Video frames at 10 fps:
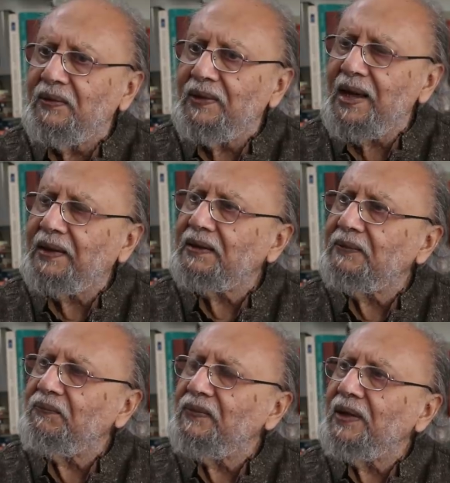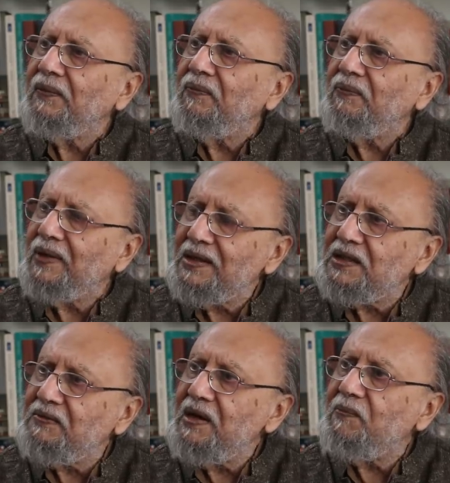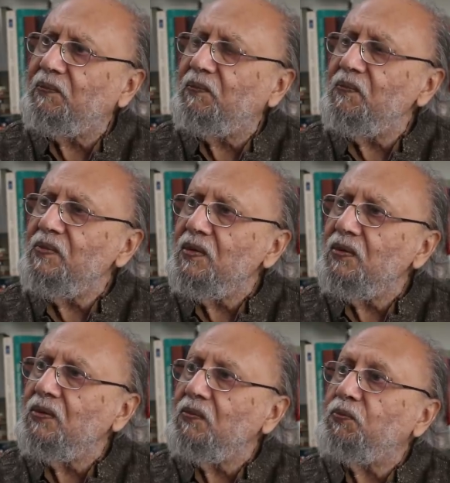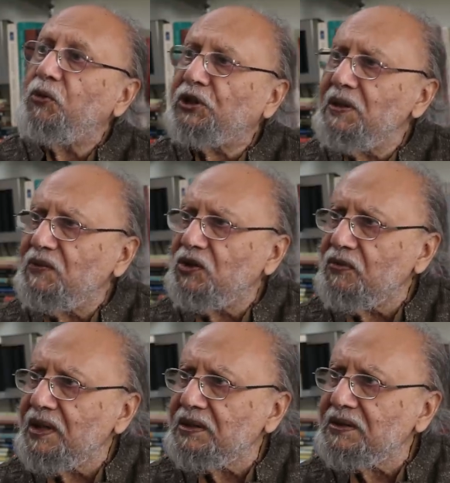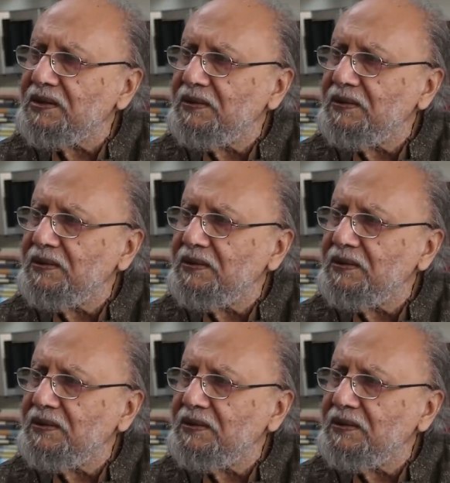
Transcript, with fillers: that this will push him towards,